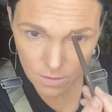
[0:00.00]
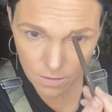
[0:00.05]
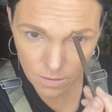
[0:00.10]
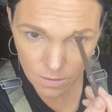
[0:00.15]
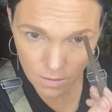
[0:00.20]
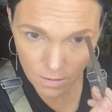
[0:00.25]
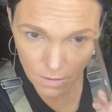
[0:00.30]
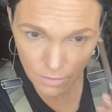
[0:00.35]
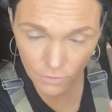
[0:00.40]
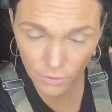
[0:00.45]

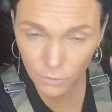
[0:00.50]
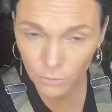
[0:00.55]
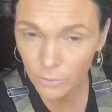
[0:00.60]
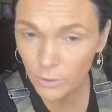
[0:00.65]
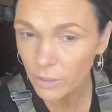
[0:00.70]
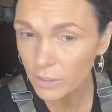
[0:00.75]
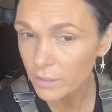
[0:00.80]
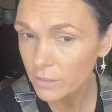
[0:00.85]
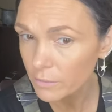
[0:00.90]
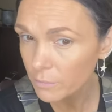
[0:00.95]
If you're
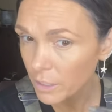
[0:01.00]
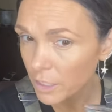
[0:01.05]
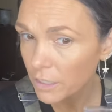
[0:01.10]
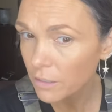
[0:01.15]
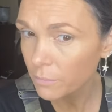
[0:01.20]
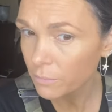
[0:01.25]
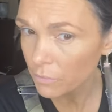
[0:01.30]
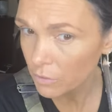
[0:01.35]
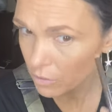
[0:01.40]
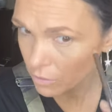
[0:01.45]
really into
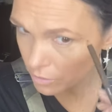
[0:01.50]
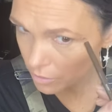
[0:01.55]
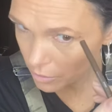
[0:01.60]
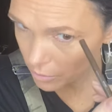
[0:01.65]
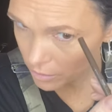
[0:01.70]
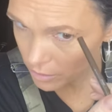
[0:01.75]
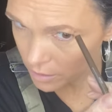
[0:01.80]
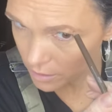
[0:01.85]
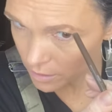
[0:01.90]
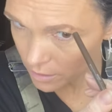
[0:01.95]
makeup, you'll know
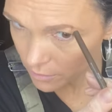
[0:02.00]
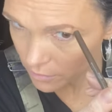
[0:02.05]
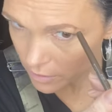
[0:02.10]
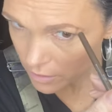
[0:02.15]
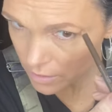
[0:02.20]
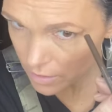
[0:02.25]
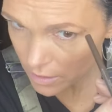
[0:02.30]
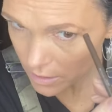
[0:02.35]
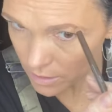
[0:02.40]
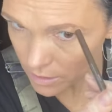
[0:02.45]
what the
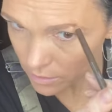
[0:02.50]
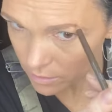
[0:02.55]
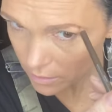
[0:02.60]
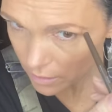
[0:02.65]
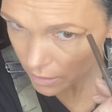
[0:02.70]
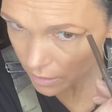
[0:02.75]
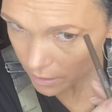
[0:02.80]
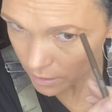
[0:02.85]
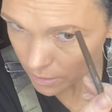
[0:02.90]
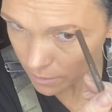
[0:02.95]
difference is.
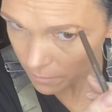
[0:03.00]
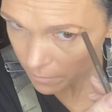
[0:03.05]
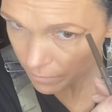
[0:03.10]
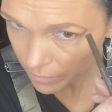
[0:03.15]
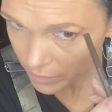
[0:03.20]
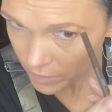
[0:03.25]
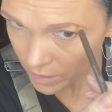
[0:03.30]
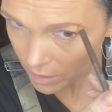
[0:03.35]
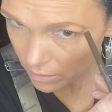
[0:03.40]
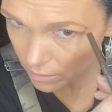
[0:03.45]
Like,
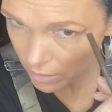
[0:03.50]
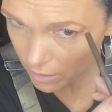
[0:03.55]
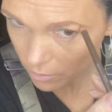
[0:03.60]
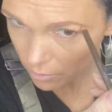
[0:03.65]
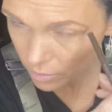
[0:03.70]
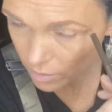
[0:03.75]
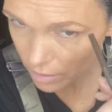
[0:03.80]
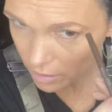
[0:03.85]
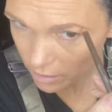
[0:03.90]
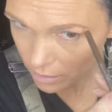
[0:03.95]
how long
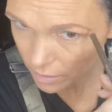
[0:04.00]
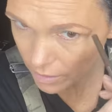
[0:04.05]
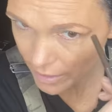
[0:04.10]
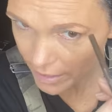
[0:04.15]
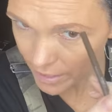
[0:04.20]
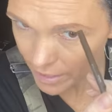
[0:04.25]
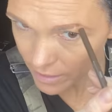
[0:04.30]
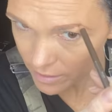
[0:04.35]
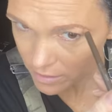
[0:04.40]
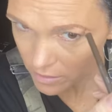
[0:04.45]
will it
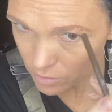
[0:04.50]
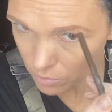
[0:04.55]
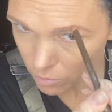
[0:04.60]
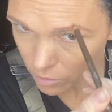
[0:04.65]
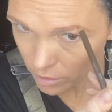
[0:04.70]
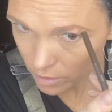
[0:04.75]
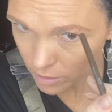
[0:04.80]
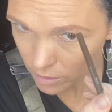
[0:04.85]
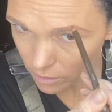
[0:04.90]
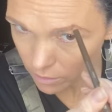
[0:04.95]
last?
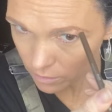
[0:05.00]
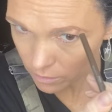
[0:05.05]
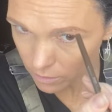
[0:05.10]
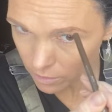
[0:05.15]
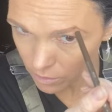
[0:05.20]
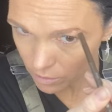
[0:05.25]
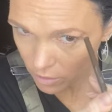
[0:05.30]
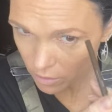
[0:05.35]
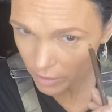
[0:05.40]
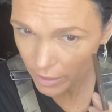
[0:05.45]
Will it,
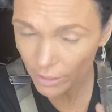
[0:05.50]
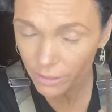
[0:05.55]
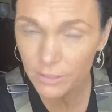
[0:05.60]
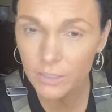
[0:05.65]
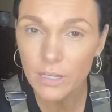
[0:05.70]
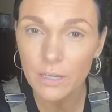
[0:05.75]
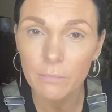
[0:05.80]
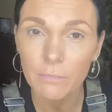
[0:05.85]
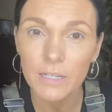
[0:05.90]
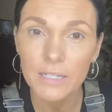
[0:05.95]
you know,
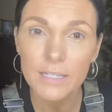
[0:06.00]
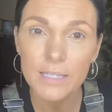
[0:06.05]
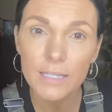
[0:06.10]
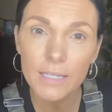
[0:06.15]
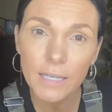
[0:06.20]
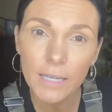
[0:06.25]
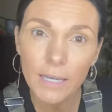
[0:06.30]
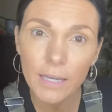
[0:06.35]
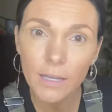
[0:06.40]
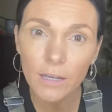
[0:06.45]
irritate my
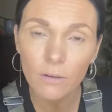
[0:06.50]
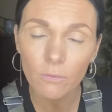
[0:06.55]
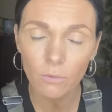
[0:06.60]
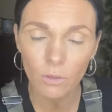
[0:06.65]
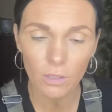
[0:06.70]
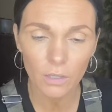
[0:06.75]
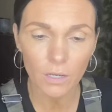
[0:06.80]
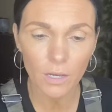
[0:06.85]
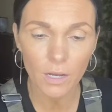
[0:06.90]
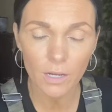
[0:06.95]
skin? Will
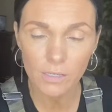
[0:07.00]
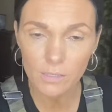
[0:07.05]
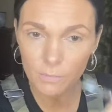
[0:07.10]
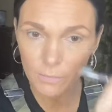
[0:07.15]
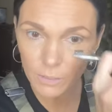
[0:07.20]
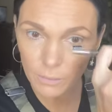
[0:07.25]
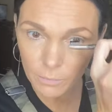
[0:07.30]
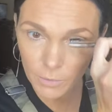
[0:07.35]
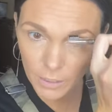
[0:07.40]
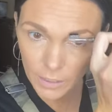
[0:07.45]
it cause me
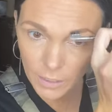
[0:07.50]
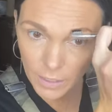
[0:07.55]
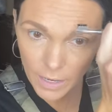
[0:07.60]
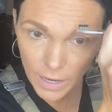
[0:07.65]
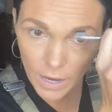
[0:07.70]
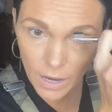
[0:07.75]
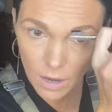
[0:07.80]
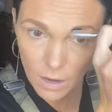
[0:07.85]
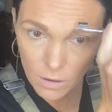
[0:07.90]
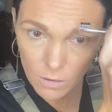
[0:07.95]
to break
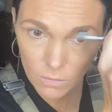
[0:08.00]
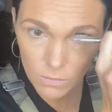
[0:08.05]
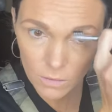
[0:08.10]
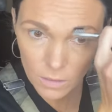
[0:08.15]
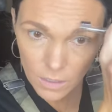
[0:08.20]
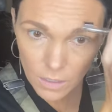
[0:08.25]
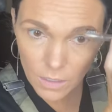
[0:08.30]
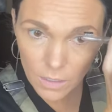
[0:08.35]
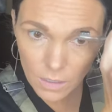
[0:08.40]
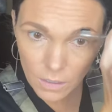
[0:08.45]
out?
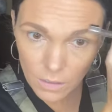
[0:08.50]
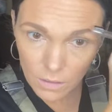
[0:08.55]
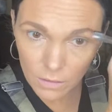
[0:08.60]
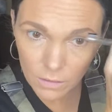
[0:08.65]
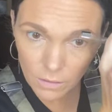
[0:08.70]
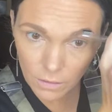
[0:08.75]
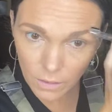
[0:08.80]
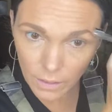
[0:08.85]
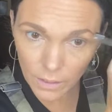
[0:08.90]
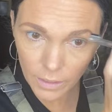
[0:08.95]

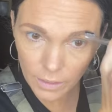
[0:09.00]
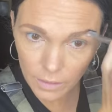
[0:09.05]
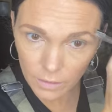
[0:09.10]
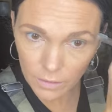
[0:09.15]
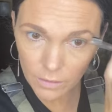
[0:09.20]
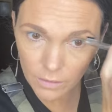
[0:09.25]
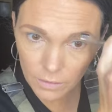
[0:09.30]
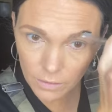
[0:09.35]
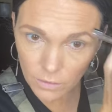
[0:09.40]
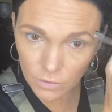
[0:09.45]
Like,
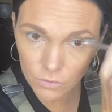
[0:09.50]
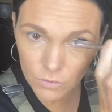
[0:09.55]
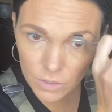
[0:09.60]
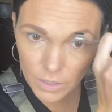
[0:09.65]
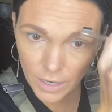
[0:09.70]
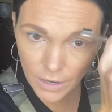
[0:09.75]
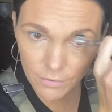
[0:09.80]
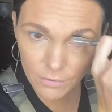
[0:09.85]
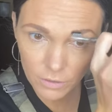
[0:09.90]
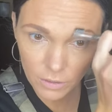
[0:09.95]
you
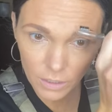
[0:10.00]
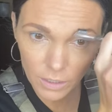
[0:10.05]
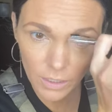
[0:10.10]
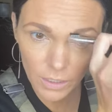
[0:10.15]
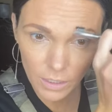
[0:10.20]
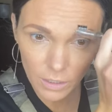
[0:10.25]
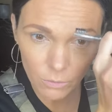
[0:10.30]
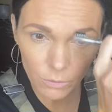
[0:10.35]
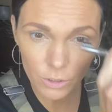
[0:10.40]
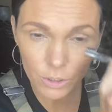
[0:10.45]
definitely
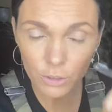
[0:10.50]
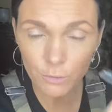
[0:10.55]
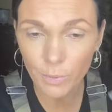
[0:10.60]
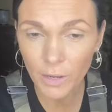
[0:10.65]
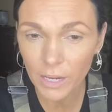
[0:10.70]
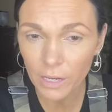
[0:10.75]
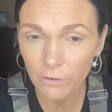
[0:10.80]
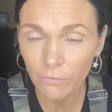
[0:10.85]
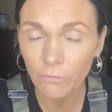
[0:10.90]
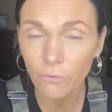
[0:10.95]
get what you
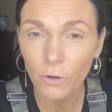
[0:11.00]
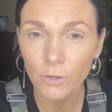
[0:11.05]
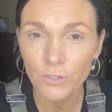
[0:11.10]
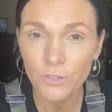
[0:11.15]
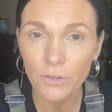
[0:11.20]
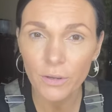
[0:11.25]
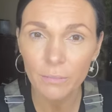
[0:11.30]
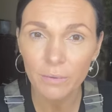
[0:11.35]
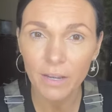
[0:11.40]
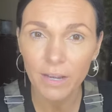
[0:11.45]
pay for.
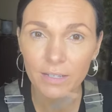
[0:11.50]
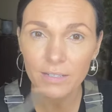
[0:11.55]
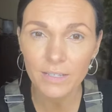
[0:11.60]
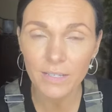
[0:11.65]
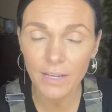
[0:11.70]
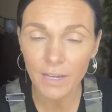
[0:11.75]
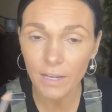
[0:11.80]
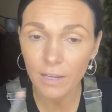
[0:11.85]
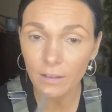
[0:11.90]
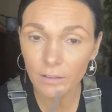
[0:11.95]
So I'm not
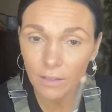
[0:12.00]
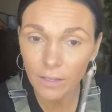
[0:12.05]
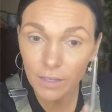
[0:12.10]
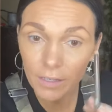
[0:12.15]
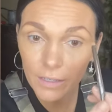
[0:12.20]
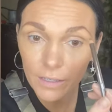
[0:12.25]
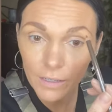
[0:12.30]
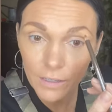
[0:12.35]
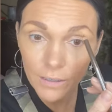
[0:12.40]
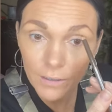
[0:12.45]
saying
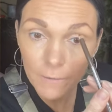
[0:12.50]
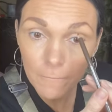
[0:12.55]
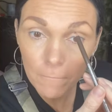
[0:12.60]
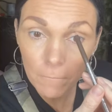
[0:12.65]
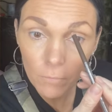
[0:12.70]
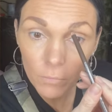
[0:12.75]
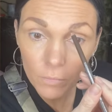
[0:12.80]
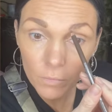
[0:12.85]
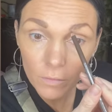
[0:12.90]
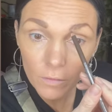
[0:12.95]
like
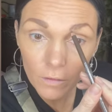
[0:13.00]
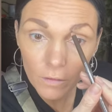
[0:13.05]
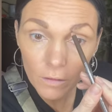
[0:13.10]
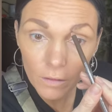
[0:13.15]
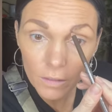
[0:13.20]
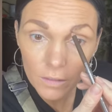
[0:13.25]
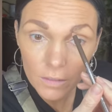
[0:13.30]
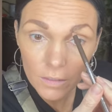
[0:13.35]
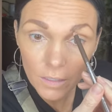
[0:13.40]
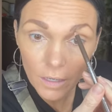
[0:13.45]

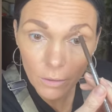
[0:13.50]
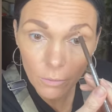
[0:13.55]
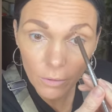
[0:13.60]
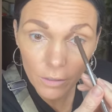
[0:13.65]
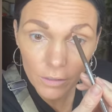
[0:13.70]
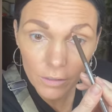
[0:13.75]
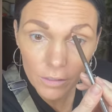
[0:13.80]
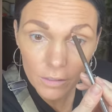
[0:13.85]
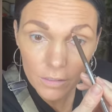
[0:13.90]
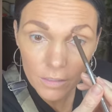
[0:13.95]
it's not
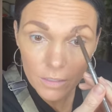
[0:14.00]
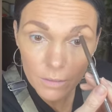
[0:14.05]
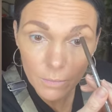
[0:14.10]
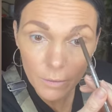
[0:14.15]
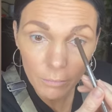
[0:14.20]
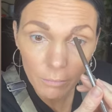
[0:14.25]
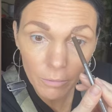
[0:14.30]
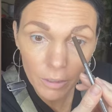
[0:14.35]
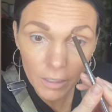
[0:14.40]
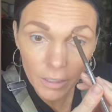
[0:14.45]
worth it to
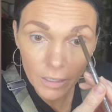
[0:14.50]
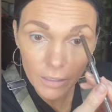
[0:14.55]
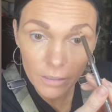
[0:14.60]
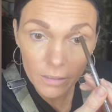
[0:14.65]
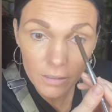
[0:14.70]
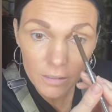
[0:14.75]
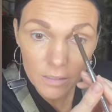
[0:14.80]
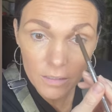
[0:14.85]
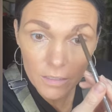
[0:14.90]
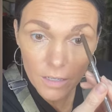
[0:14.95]
spend money on
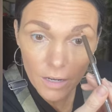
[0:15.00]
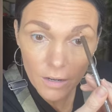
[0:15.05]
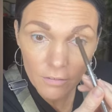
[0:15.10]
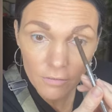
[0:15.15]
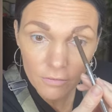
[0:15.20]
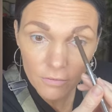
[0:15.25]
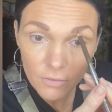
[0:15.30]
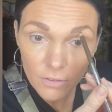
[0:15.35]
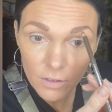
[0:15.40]
good stuff.